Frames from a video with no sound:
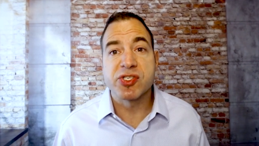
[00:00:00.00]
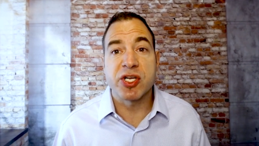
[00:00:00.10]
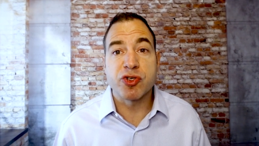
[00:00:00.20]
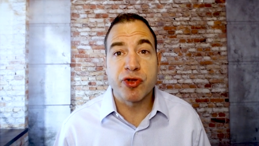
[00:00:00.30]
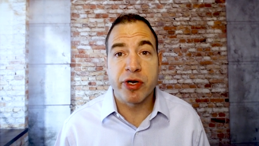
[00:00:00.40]

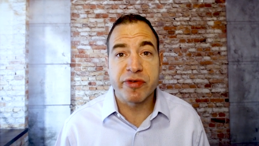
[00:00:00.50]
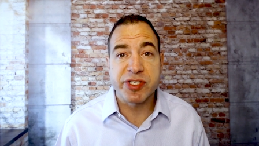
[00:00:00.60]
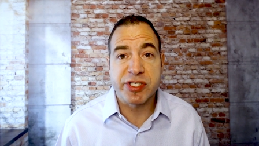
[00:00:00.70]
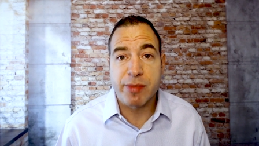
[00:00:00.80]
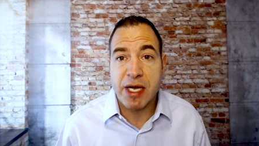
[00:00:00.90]
Central nervous
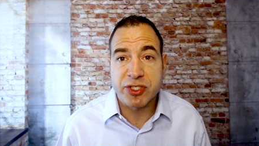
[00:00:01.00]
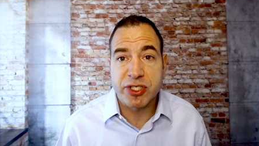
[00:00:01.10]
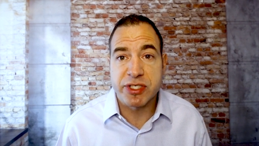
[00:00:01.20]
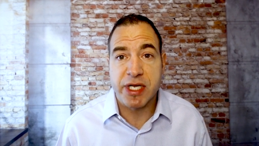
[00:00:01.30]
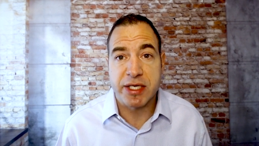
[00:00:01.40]
system
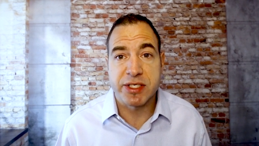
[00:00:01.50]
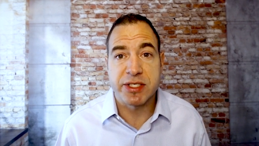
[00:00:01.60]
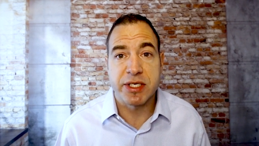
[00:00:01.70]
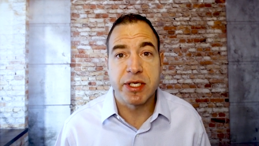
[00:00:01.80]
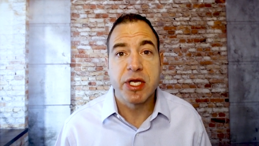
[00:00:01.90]
oxygen
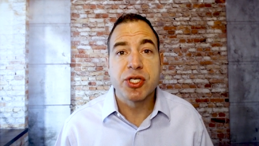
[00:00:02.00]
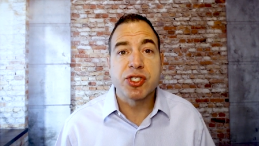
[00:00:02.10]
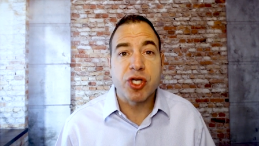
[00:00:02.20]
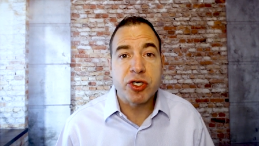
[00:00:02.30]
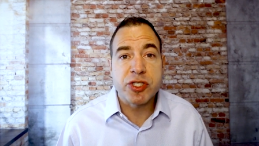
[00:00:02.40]
toxicity
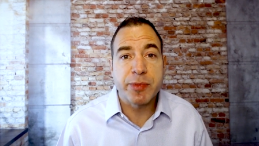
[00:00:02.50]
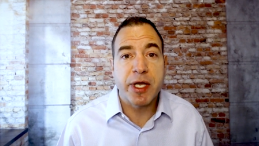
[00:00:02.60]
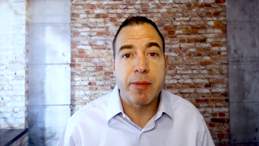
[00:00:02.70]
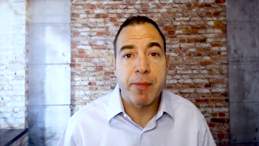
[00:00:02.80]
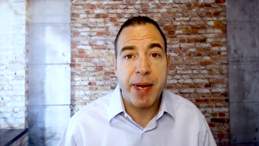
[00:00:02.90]
starts to
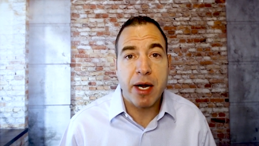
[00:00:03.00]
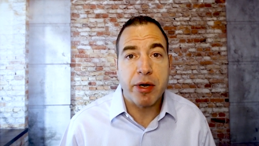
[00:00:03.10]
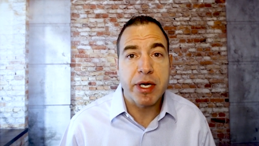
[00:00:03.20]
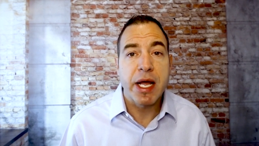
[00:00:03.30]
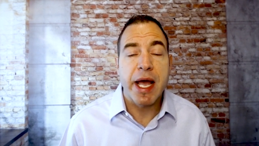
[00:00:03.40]
become
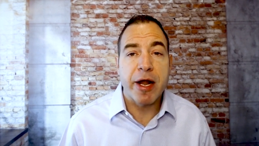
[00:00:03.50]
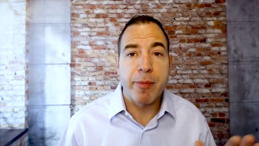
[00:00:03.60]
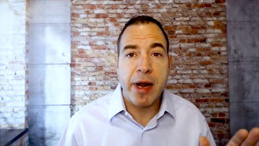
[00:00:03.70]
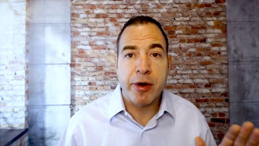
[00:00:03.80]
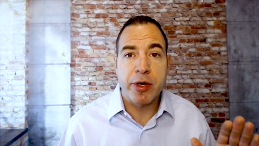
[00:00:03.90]
apparent at
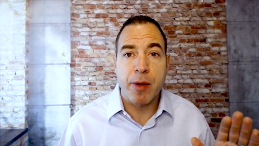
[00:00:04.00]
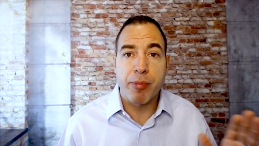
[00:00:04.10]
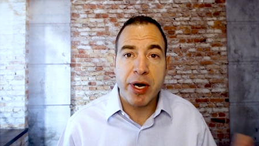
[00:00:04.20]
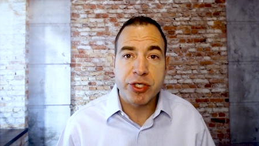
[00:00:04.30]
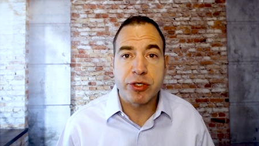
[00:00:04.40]
around a
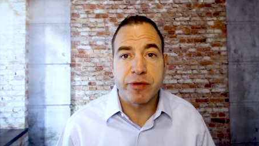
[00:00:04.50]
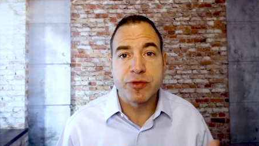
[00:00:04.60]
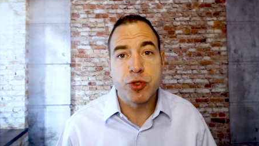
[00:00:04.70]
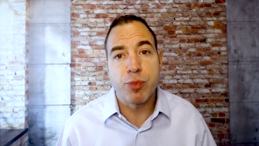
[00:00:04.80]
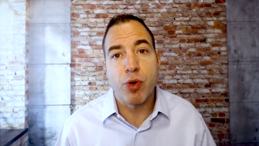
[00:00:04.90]
pressure of
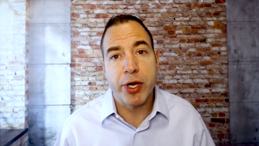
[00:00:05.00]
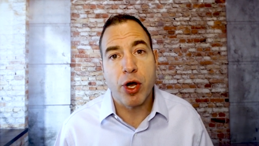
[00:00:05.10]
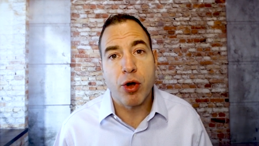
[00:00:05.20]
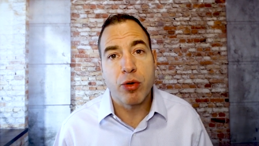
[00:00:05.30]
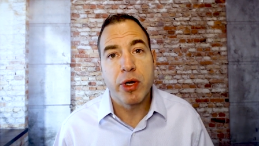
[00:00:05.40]

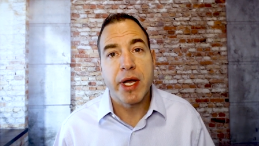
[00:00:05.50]
2.0